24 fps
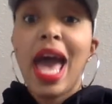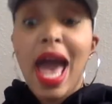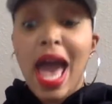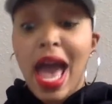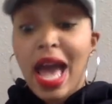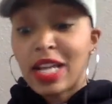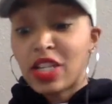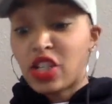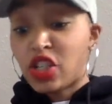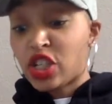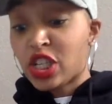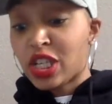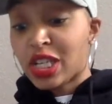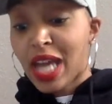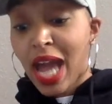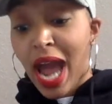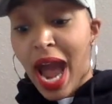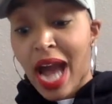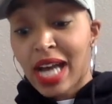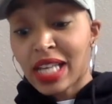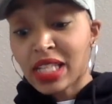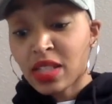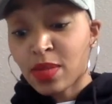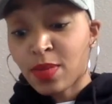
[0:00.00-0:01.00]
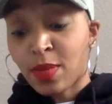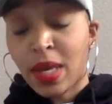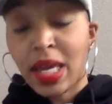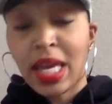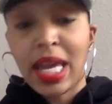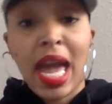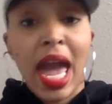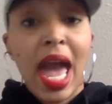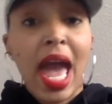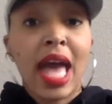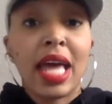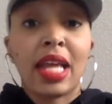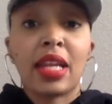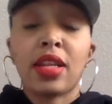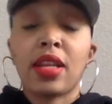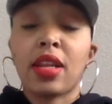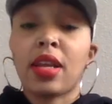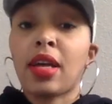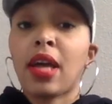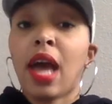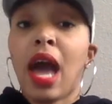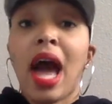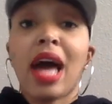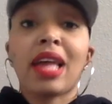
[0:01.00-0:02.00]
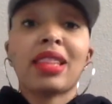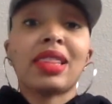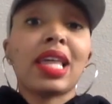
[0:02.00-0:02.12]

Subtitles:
and she cast me, and I